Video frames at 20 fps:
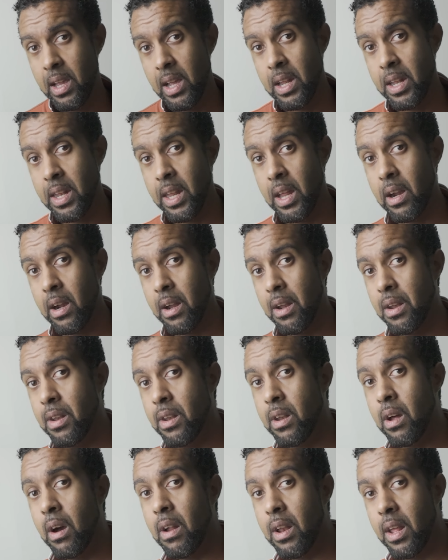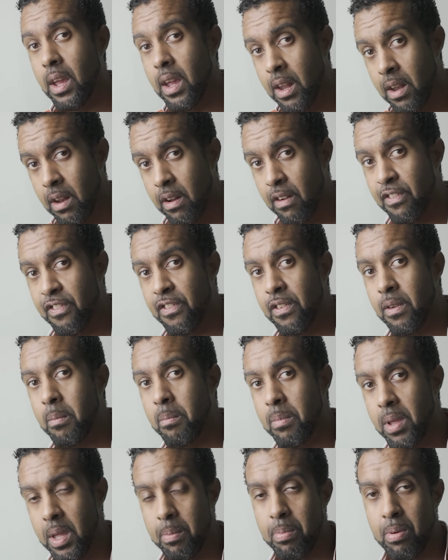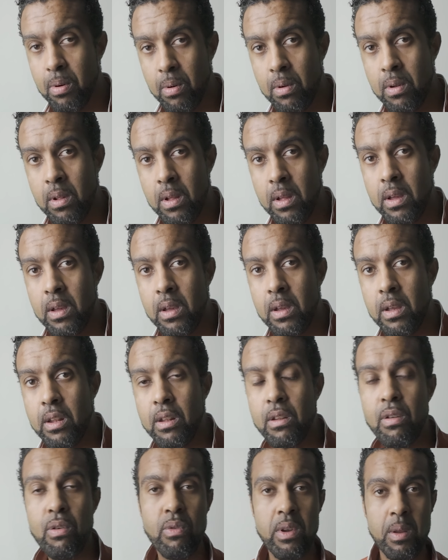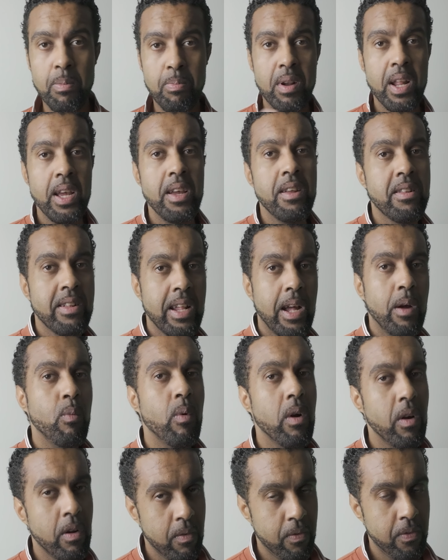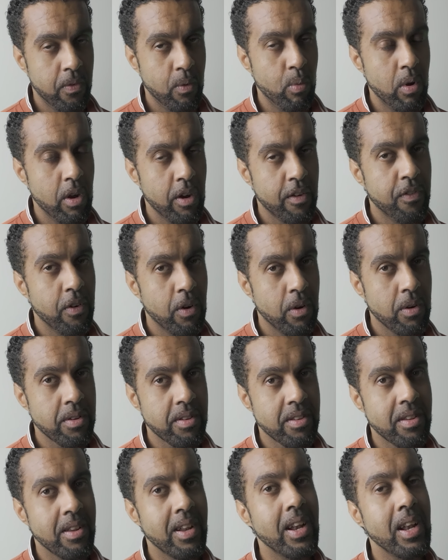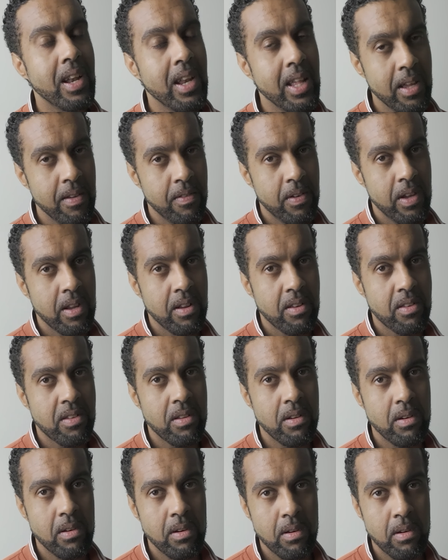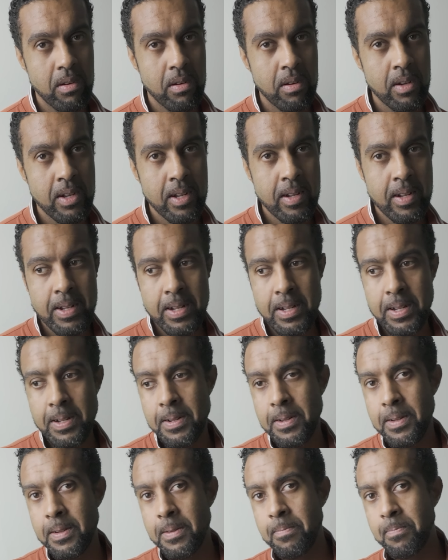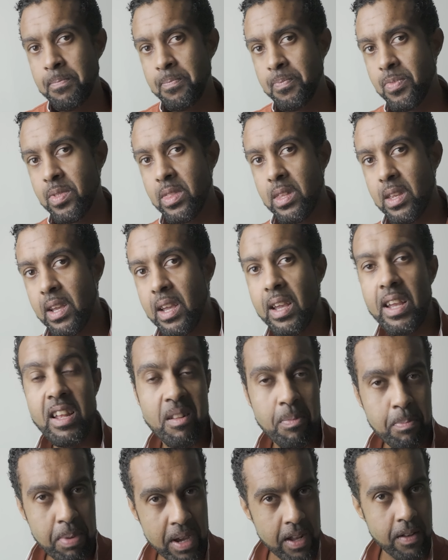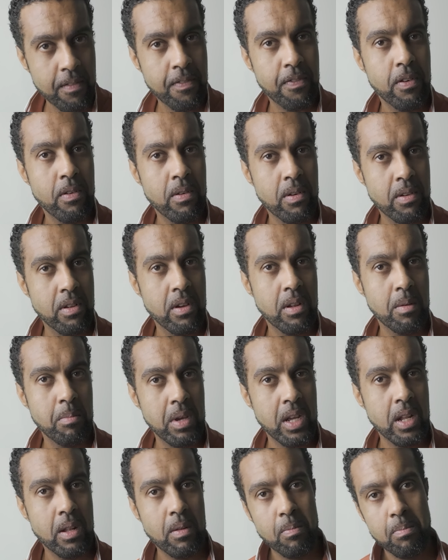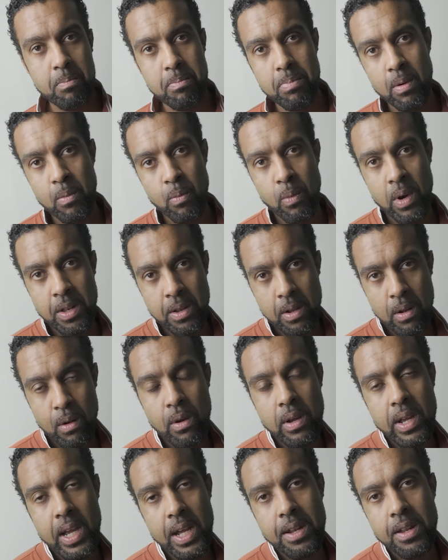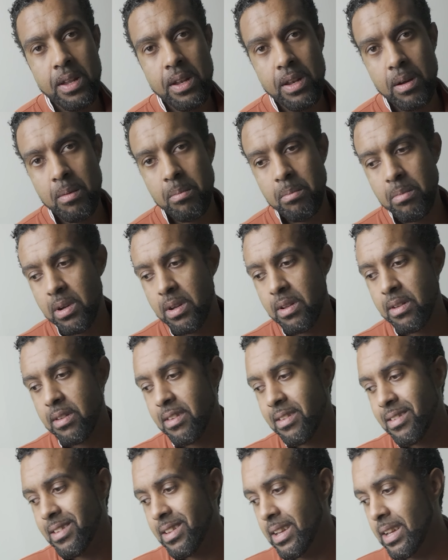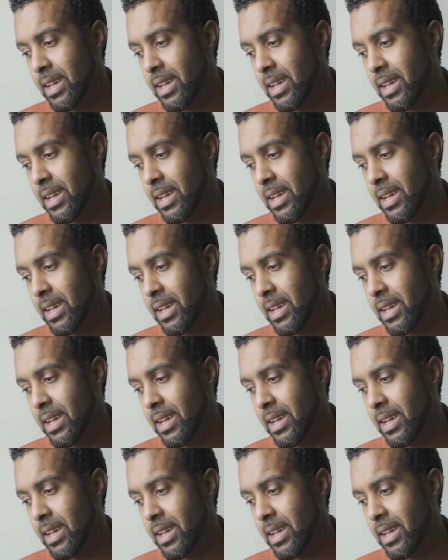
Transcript: and there are not enough people to replace that workforce leaving. So it's painful to admit, but when you look at the numbers,